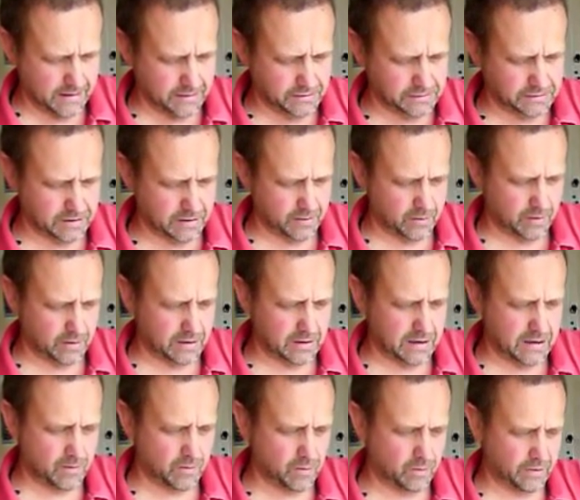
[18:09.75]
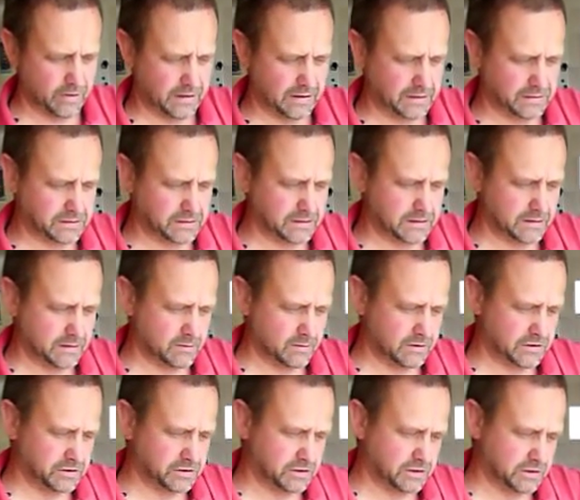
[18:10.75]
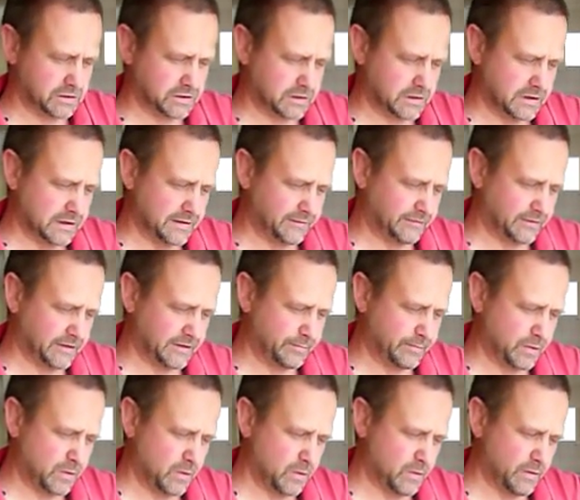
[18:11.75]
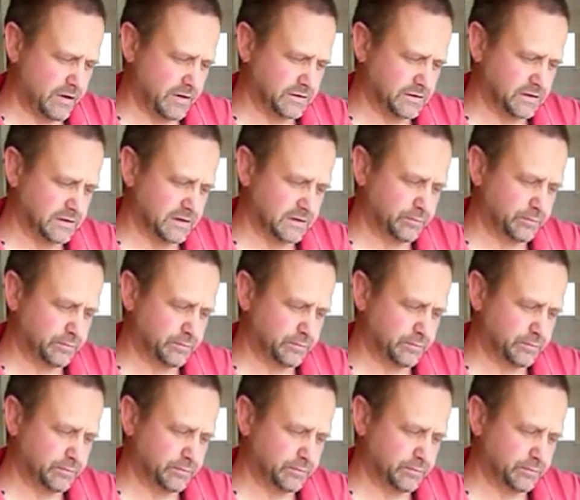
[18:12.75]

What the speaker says: So now all we need to do is just carefully pour into